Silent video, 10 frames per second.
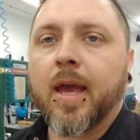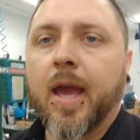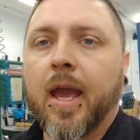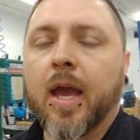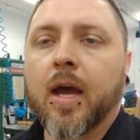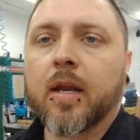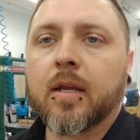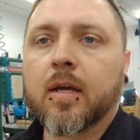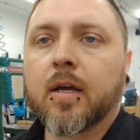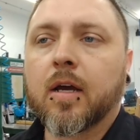
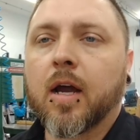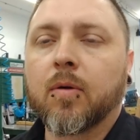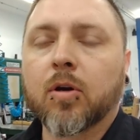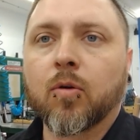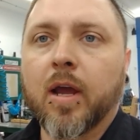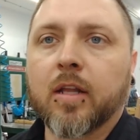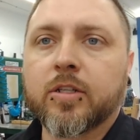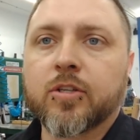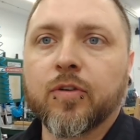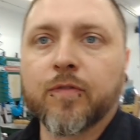and I
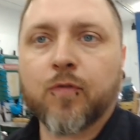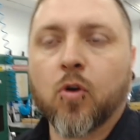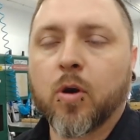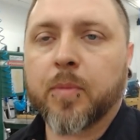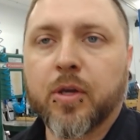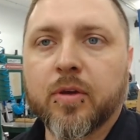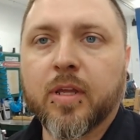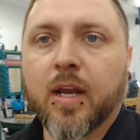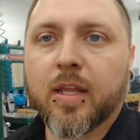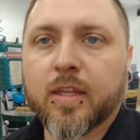regret to inform you
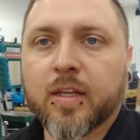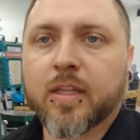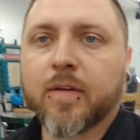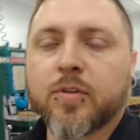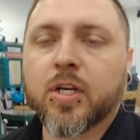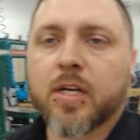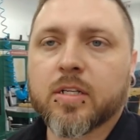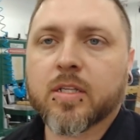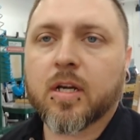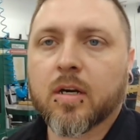that I think they've
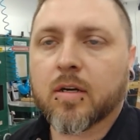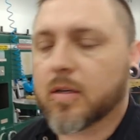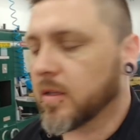changed their,